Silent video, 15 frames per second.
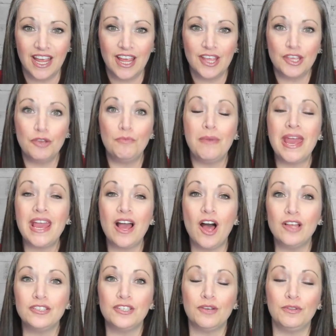You may
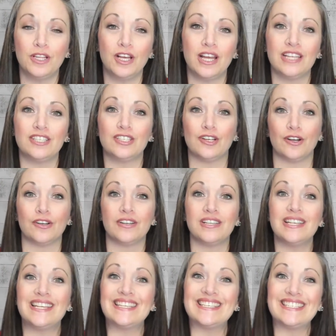also look at
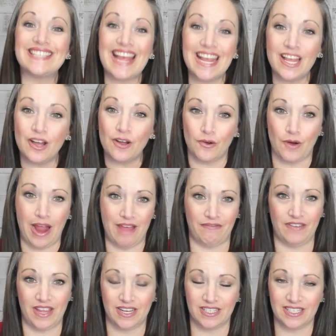certain
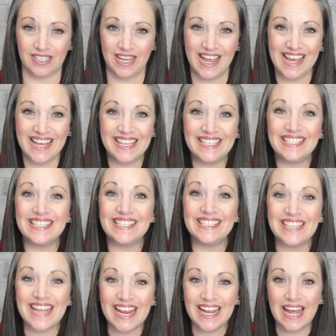psychographics. This is
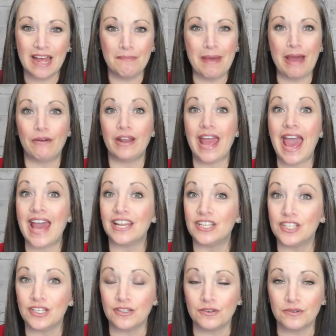data about
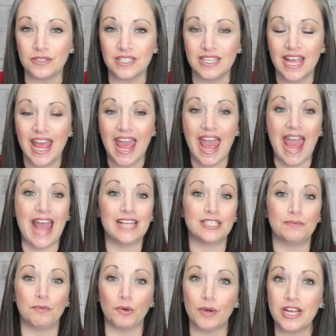attitudes,
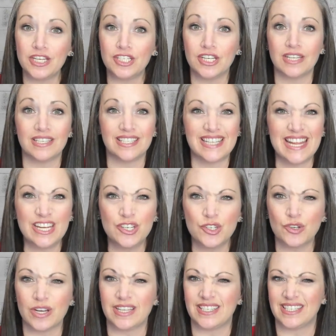aspirations,
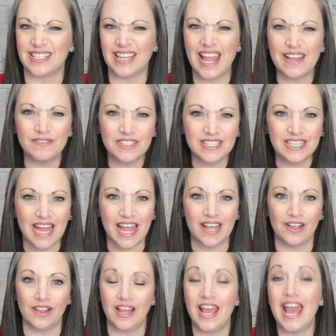interests,
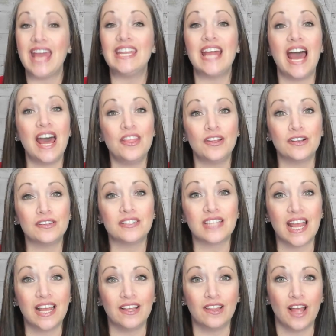lifestyle, and other
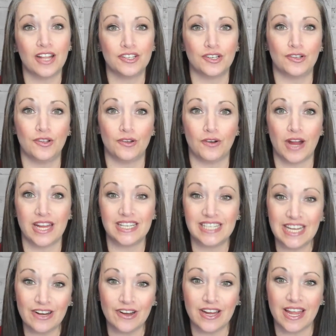psychological
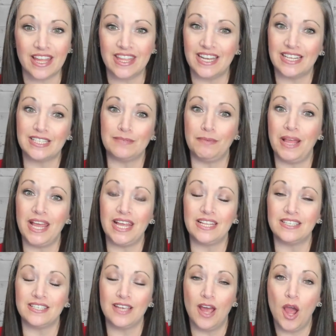criteria that
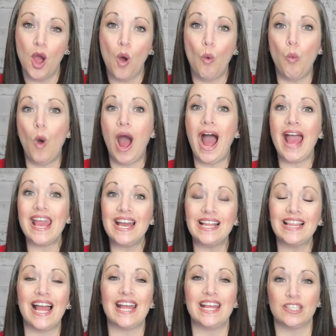explains why
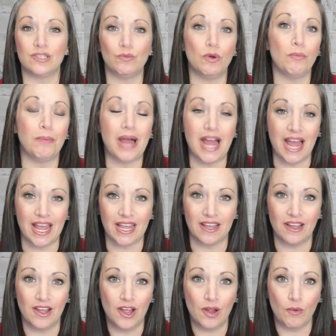clients will buy.
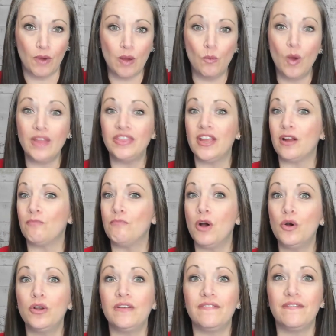Right? What their
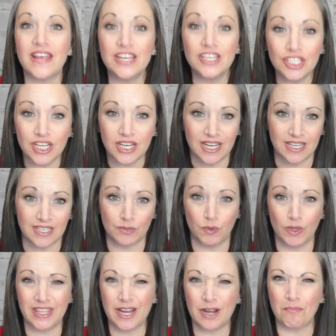motivation is,
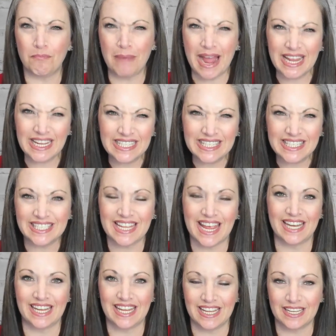what their
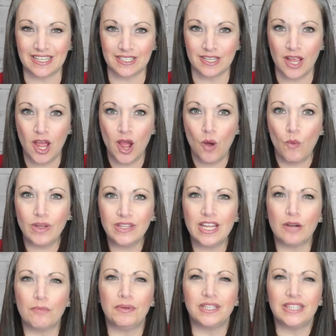mindset is, what
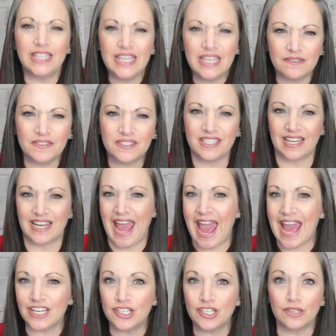their beliefs and
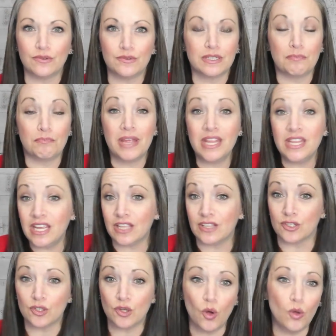attitudes,
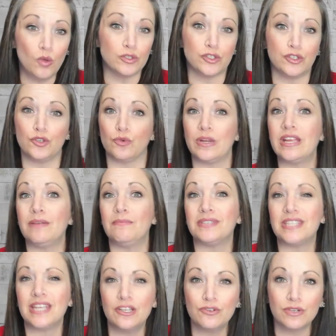opinions, goals, dreams,
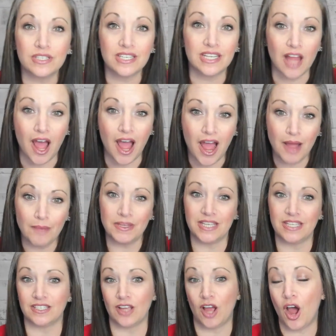interests, and
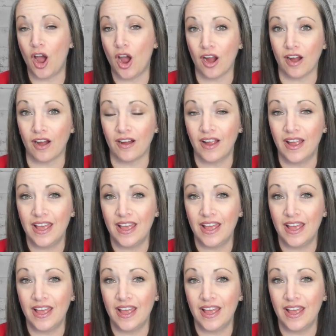hobbies are.